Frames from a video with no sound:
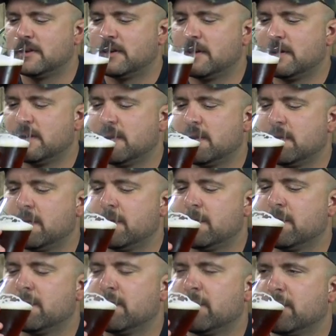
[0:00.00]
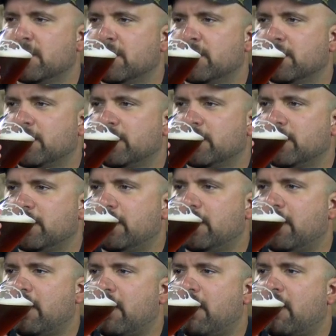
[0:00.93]

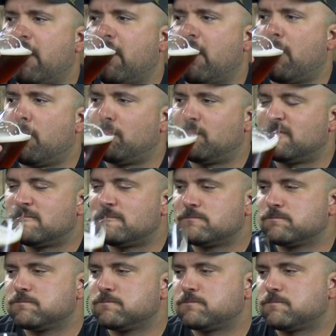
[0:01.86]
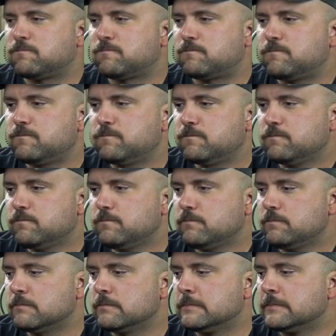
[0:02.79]

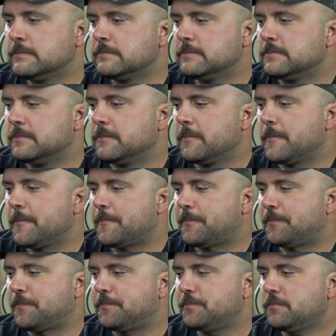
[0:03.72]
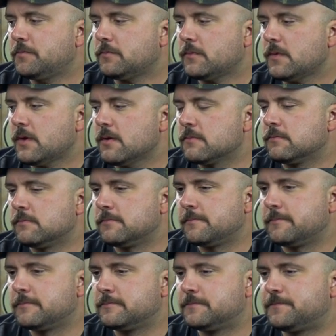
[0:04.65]

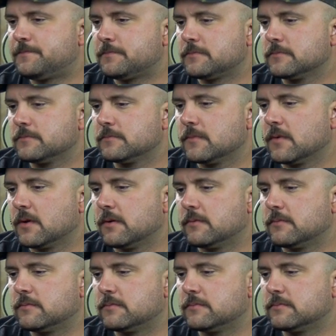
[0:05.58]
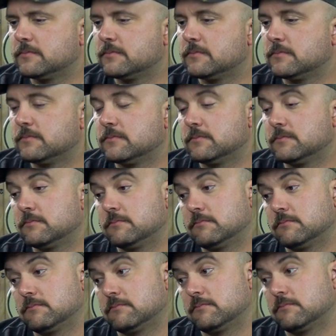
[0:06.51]

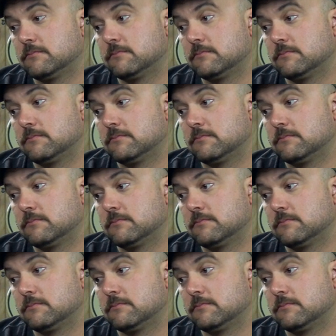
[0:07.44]
[no speech]